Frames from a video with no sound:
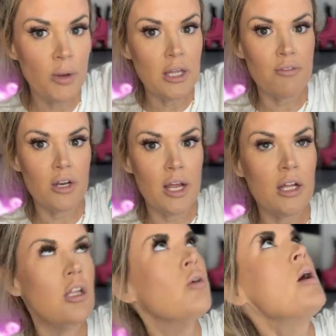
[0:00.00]
We live in an
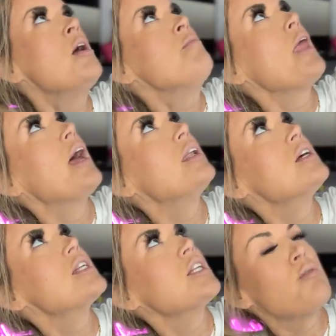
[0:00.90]
igloo, and
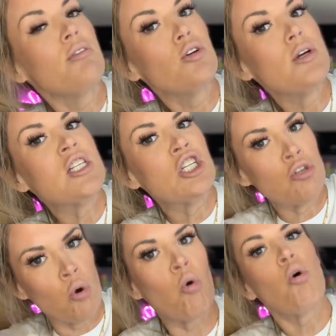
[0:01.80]
there's like 12 degrees and it's